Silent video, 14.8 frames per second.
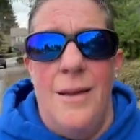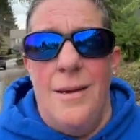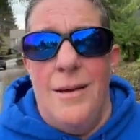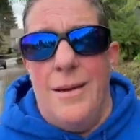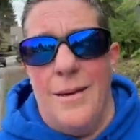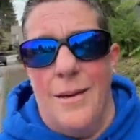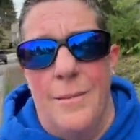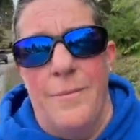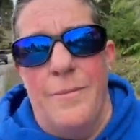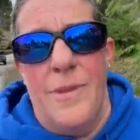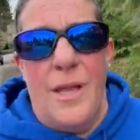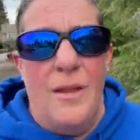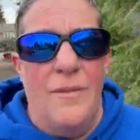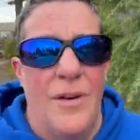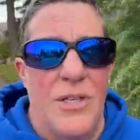the
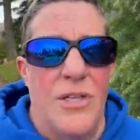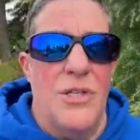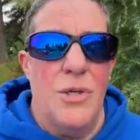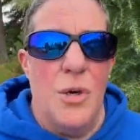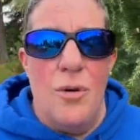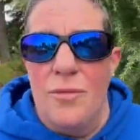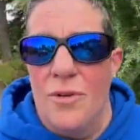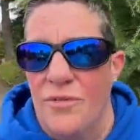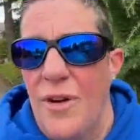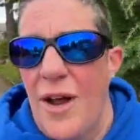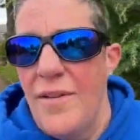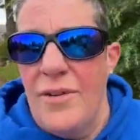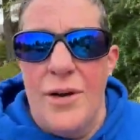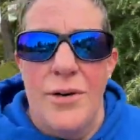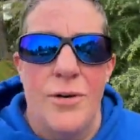elevation's over
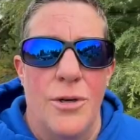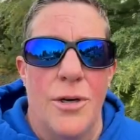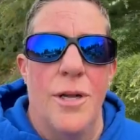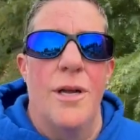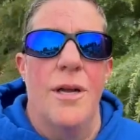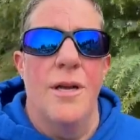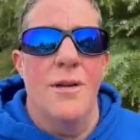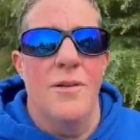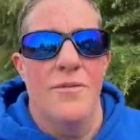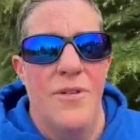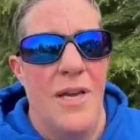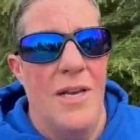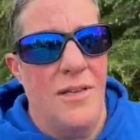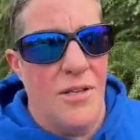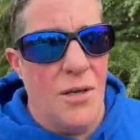500
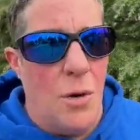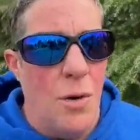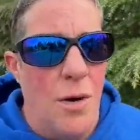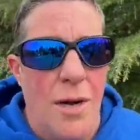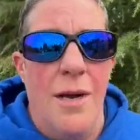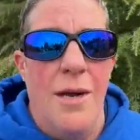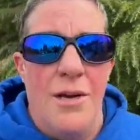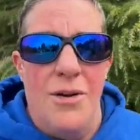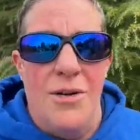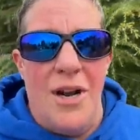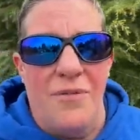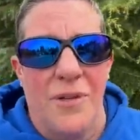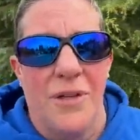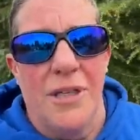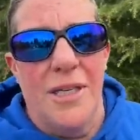feet, so you're
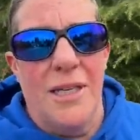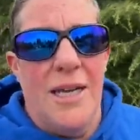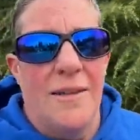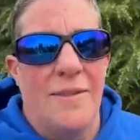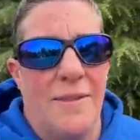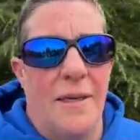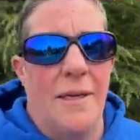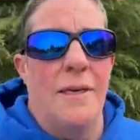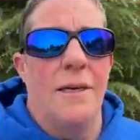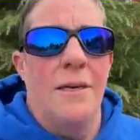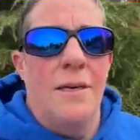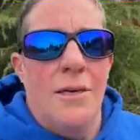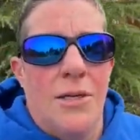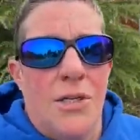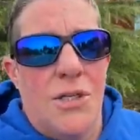definitely going to get the
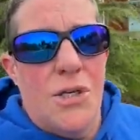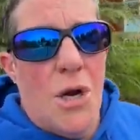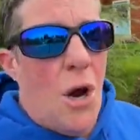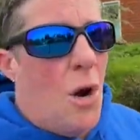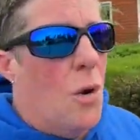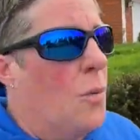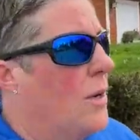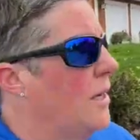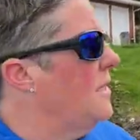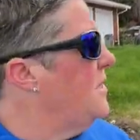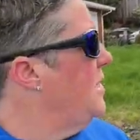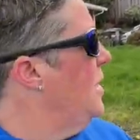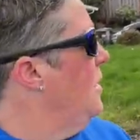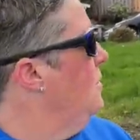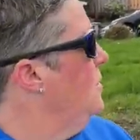snow when it
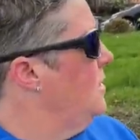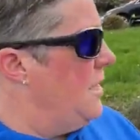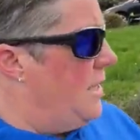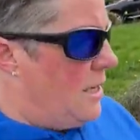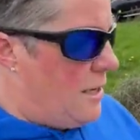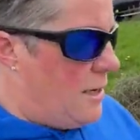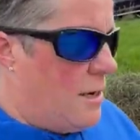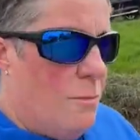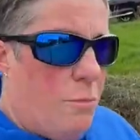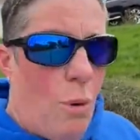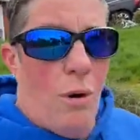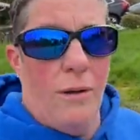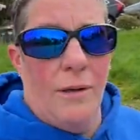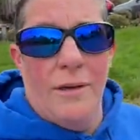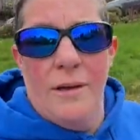snows in
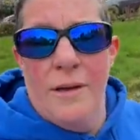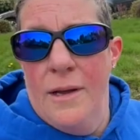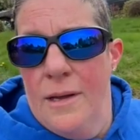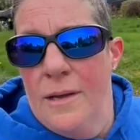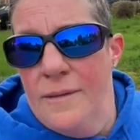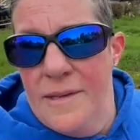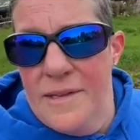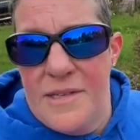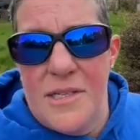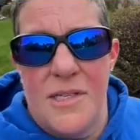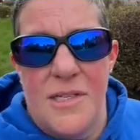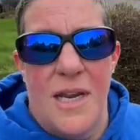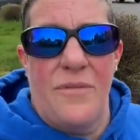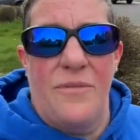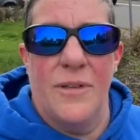Portland. This is
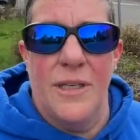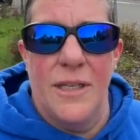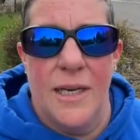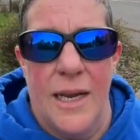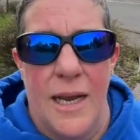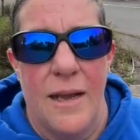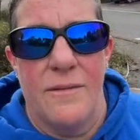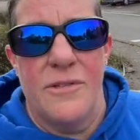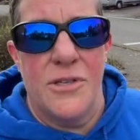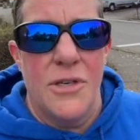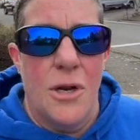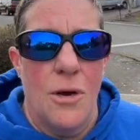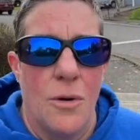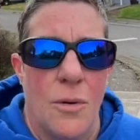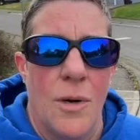definitely going to have
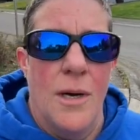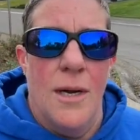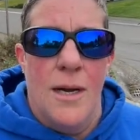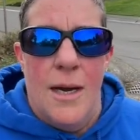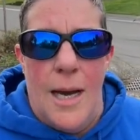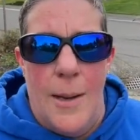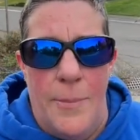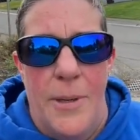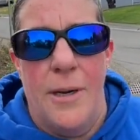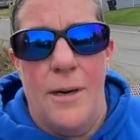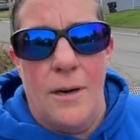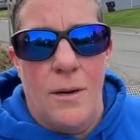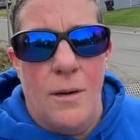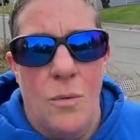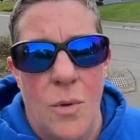snow up
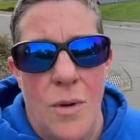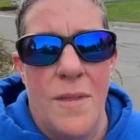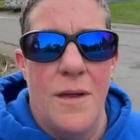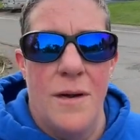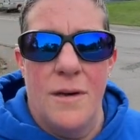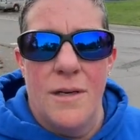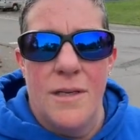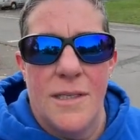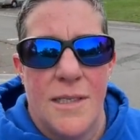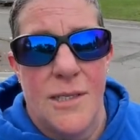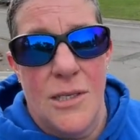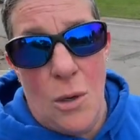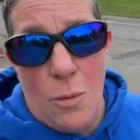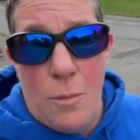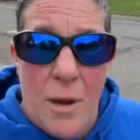here when there is
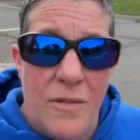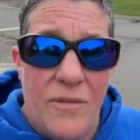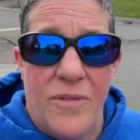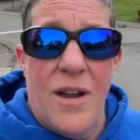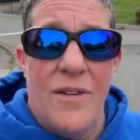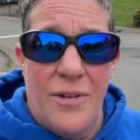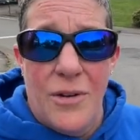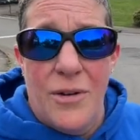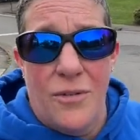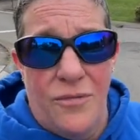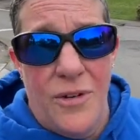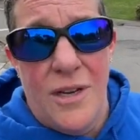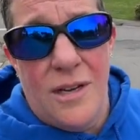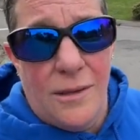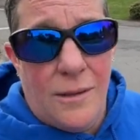snow above 500
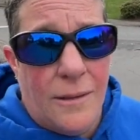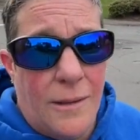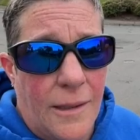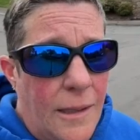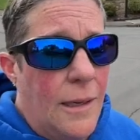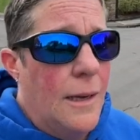feet, clearly.